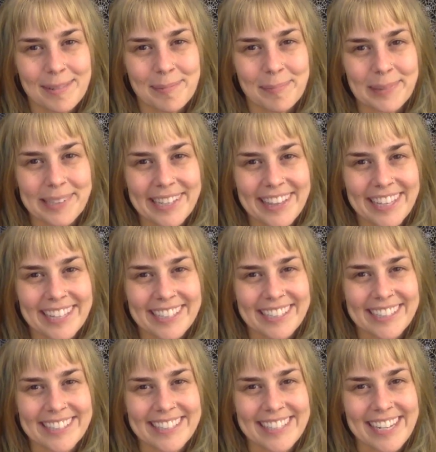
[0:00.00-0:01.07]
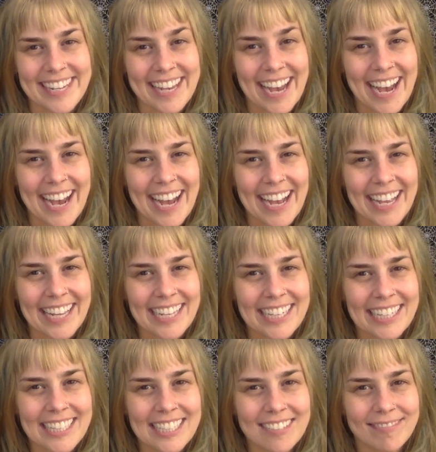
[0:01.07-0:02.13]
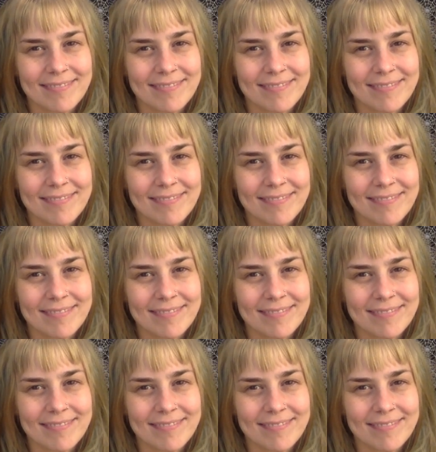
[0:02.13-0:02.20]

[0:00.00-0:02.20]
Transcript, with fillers: Breathe in and say, I.